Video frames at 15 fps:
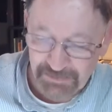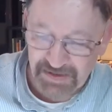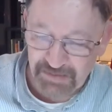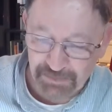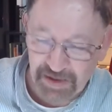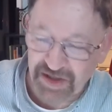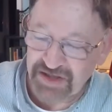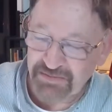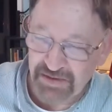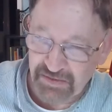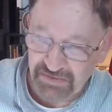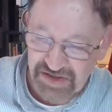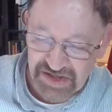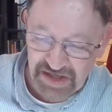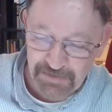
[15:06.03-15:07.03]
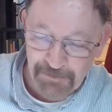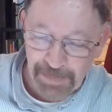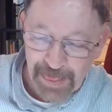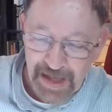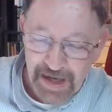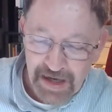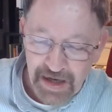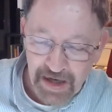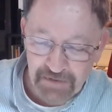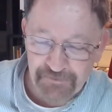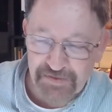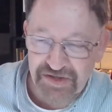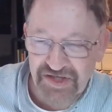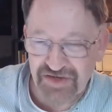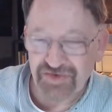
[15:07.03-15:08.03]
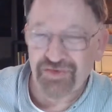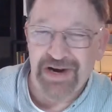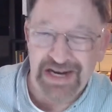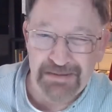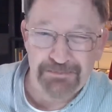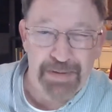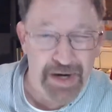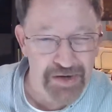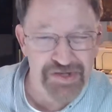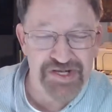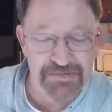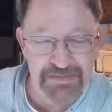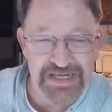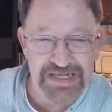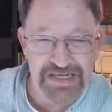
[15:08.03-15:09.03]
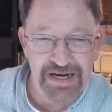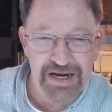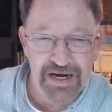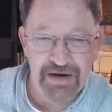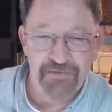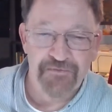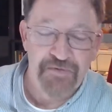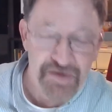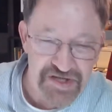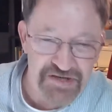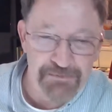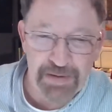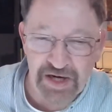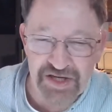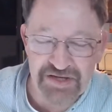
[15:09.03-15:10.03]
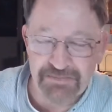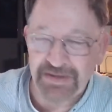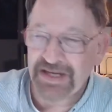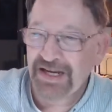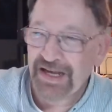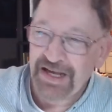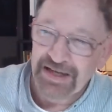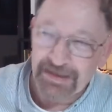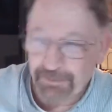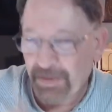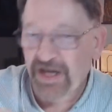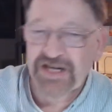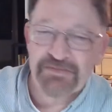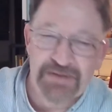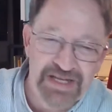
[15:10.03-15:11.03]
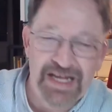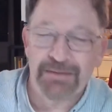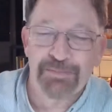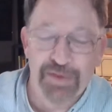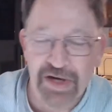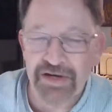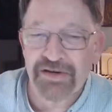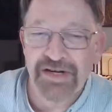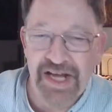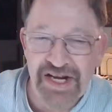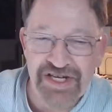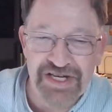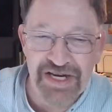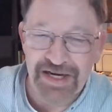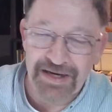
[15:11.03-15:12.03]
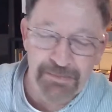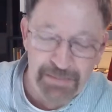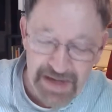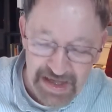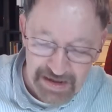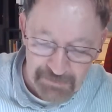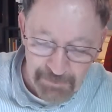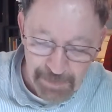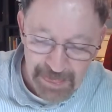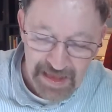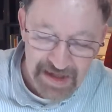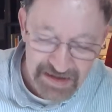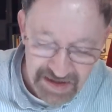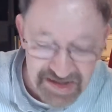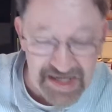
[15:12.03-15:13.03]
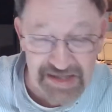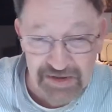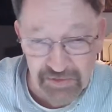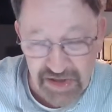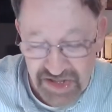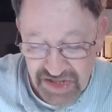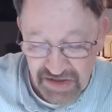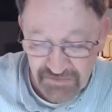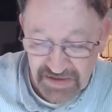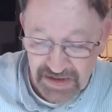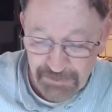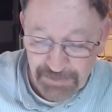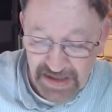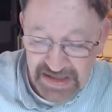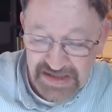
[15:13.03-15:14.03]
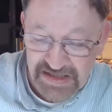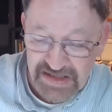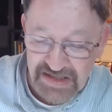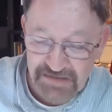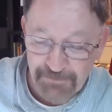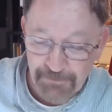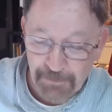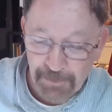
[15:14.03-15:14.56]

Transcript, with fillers: the parchment regime, our first great parchment, our first parchment, the parchment that brought our nation into being, the Declaration of Independence.